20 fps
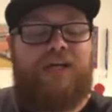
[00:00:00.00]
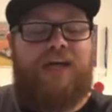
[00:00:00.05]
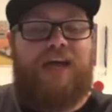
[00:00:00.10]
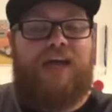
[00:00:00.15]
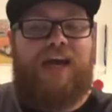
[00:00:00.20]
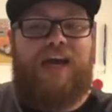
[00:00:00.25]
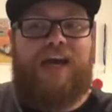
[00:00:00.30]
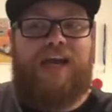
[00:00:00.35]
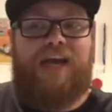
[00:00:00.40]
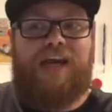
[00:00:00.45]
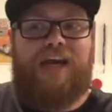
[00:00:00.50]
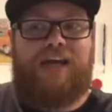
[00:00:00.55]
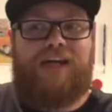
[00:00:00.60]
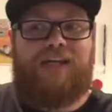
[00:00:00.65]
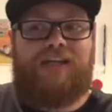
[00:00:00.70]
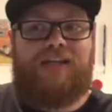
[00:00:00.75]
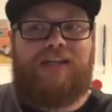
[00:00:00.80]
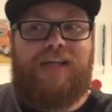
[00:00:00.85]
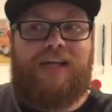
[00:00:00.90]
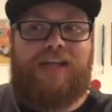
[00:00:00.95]

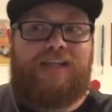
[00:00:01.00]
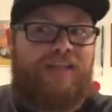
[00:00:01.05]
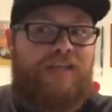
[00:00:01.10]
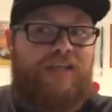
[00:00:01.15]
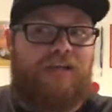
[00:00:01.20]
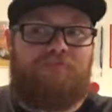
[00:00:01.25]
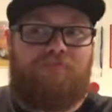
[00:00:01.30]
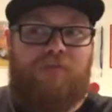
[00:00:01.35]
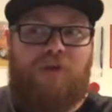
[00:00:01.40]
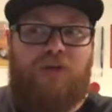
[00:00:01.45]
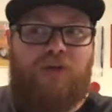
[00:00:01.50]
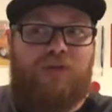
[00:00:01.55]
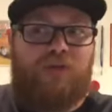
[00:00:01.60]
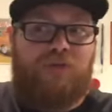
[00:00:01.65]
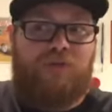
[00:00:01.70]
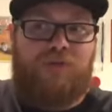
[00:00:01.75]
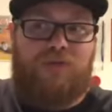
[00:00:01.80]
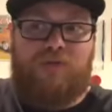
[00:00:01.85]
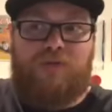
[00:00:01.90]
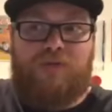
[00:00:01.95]
And that's it. All
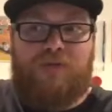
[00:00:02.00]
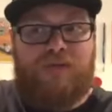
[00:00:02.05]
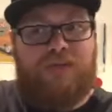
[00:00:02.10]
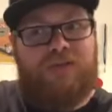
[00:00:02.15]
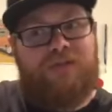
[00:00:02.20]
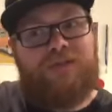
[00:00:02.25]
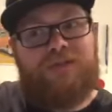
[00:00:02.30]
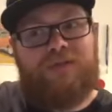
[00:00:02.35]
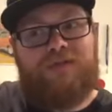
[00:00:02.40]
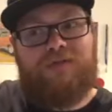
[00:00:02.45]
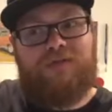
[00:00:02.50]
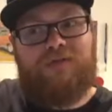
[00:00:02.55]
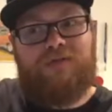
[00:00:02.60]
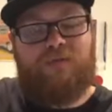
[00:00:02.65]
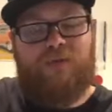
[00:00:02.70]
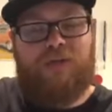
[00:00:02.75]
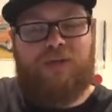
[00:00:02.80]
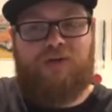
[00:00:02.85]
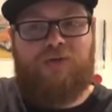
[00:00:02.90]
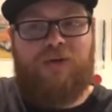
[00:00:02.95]
you do is
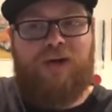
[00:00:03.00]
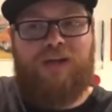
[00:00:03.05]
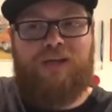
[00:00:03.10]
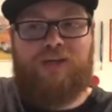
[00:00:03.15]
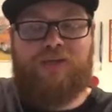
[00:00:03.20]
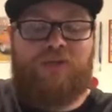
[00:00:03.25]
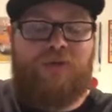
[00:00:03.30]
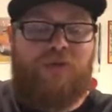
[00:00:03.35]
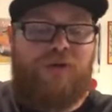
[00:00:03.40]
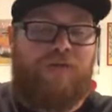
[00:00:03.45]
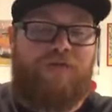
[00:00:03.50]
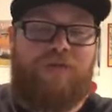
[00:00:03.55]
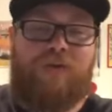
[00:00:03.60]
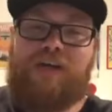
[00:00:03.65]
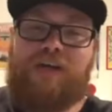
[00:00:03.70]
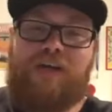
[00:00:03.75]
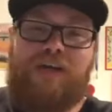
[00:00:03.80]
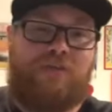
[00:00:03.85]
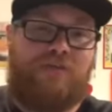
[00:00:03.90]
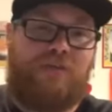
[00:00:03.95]
when you're ready, you turn off your
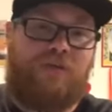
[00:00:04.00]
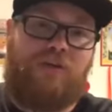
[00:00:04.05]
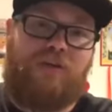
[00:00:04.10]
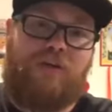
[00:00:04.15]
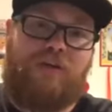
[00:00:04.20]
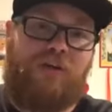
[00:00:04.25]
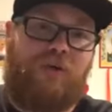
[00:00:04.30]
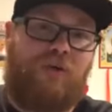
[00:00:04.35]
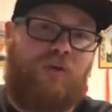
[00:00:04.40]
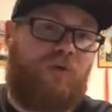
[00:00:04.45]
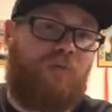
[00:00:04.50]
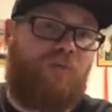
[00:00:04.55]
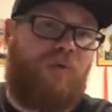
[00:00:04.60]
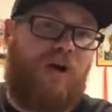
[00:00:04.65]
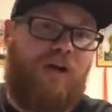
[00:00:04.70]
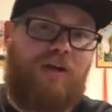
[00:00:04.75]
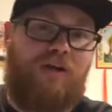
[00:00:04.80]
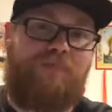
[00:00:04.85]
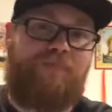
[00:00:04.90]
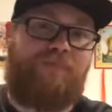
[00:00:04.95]
heat, turn on your cold
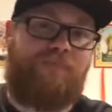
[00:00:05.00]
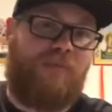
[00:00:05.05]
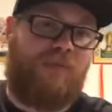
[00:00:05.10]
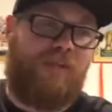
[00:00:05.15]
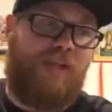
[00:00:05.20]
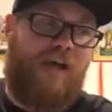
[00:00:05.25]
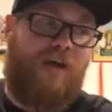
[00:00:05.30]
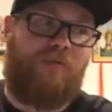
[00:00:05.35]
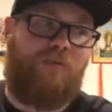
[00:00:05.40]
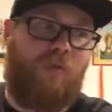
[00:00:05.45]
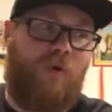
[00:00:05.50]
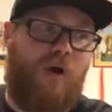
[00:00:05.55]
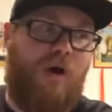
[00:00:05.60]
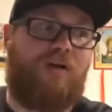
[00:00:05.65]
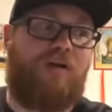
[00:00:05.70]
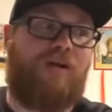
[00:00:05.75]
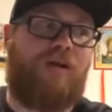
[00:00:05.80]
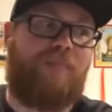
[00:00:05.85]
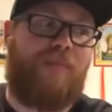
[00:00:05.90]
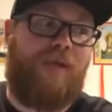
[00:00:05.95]
water. That
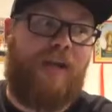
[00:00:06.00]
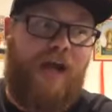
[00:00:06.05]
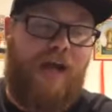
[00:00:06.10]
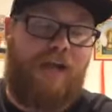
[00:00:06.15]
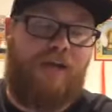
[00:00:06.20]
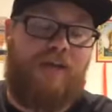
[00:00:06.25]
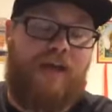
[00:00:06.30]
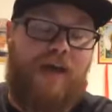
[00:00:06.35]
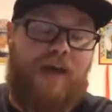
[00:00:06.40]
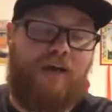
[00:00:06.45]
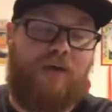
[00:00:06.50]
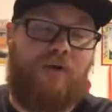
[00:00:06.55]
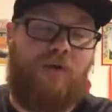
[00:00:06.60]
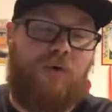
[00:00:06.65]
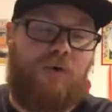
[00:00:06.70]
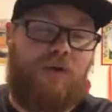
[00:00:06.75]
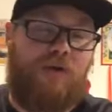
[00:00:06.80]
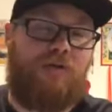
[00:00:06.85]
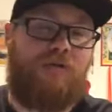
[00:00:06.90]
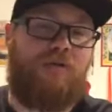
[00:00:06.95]
water coming out of that
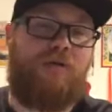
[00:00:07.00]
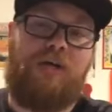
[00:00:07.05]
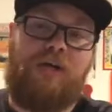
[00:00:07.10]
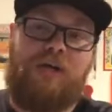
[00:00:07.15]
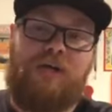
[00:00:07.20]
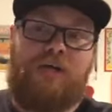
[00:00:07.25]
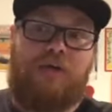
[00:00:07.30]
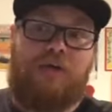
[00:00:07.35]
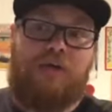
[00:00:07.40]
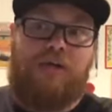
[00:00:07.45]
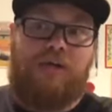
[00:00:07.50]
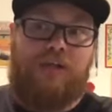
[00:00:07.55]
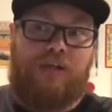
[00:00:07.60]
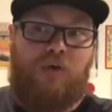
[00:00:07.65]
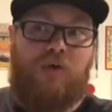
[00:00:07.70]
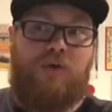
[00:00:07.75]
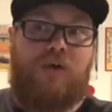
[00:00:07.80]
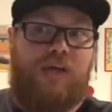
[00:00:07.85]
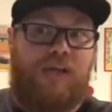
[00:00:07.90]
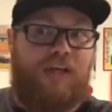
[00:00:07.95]
coil,
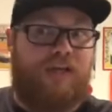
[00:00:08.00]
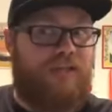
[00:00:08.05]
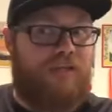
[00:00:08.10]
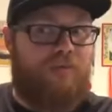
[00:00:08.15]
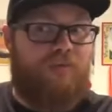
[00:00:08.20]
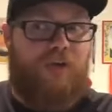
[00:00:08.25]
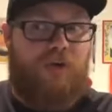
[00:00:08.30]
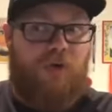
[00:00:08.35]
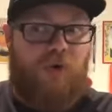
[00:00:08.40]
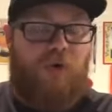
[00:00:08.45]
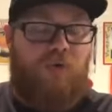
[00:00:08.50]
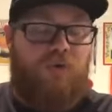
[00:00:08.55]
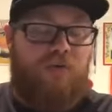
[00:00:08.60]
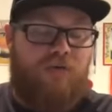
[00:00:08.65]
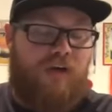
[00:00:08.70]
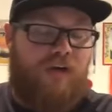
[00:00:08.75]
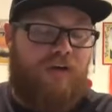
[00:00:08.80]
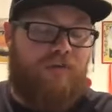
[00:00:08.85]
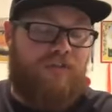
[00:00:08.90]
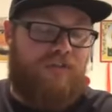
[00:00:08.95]
going in, it's going to be cold.
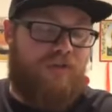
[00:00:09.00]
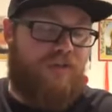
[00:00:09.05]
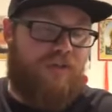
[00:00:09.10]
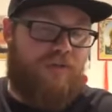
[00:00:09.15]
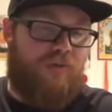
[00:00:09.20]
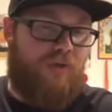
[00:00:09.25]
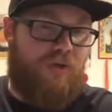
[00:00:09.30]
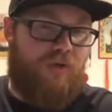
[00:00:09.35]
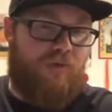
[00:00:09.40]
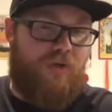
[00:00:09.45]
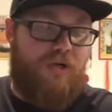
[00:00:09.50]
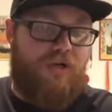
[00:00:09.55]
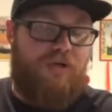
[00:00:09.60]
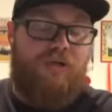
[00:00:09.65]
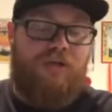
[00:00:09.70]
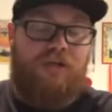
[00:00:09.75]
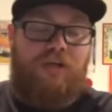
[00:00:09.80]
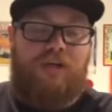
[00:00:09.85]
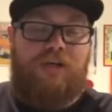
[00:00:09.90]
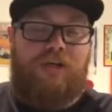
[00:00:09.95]
Obviously, that's what you want.
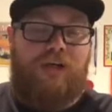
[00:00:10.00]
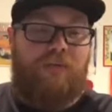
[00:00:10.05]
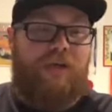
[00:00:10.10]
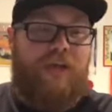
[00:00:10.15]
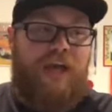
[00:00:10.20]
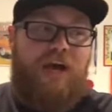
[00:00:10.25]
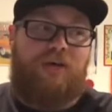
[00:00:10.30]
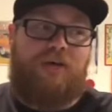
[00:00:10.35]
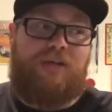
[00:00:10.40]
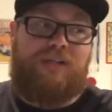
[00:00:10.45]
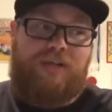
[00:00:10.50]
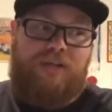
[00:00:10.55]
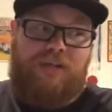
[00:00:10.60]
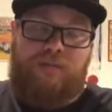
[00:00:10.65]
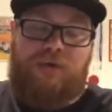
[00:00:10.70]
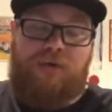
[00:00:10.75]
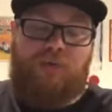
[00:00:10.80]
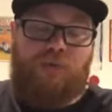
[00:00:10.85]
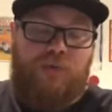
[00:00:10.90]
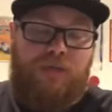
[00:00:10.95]
Coming out, it's going to
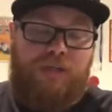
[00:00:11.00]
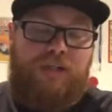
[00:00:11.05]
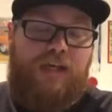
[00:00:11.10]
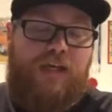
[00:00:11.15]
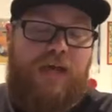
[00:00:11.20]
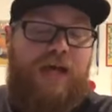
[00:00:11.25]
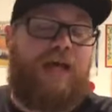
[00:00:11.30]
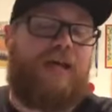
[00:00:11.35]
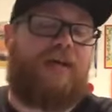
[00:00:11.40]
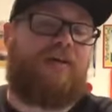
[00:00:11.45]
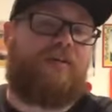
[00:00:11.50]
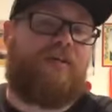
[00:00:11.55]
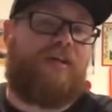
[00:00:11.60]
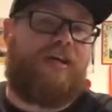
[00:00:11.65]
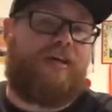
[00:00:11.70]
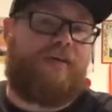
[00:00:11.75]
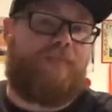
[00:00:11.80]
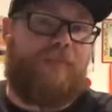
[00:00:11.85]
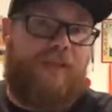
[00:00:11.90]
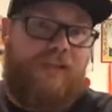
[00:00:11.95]
be really hot,
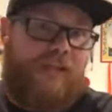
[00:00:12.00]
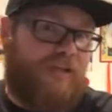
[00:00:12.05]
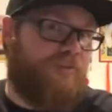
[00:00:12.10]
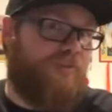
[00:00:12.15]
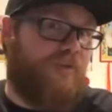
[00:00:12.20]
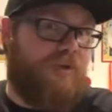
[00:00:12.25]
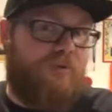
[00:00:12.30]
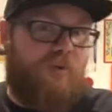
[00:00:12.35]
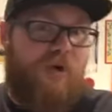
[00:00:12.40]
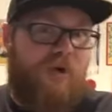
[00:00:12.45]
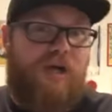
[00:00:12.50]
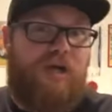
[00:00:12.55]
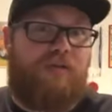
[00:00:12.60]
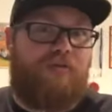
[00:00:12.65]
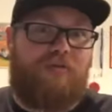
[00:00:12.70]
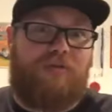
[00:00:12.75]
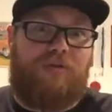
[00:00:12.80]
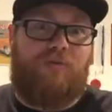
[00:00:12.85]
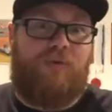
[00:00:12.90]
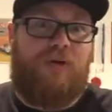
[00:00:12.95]
and that's what you want.
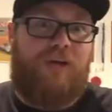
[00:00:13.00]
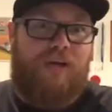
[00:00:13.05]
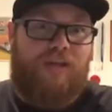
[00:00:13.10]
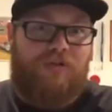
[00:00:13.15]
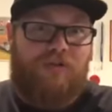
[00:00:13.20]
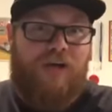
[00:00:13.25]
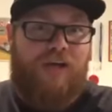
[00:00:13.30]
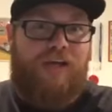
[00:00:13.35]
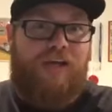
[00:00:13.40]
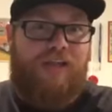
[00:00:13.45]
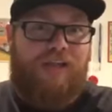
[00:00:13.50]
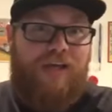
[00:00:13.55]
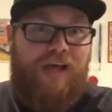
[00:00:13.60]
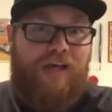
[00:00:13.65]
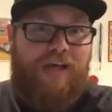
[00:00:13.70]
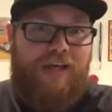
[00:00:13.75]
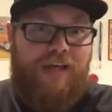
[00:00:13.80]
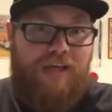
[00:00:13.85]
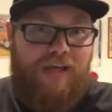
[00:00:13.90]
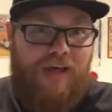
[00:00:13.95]
You want to try and get that
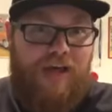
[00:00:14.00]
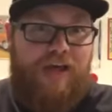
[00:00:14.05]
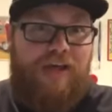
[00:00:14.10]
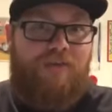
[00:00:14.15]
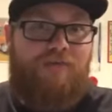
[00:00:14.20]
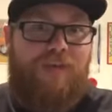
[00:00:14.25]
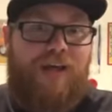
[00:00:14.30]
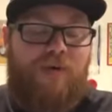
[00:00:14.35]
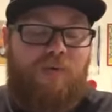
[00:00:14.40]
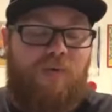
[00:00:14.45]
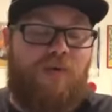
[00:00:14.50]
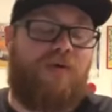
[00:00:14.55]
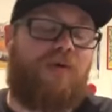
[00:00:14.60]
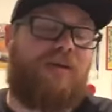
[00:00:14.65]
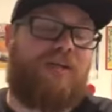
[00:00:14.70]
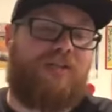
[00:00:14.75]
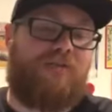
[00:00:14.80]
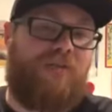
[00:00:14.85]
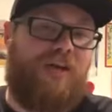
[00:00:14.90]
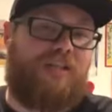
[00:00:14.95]
heat out of that wort
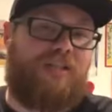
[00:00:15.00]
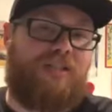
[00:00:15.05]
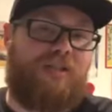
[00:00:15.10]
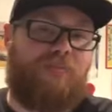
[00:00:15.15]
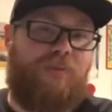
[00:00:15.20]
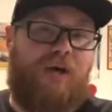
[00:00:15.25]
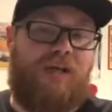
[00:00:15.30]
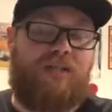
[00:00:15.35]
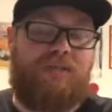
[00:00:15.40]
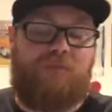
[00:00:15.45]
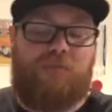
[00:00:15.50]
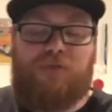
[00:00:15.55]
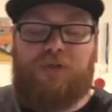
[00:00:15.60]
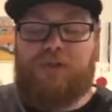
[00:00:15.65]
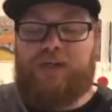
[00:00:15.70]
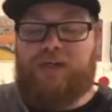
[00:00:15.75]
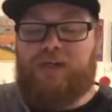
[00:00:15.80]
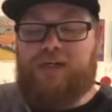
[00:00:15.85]
as fast as possible.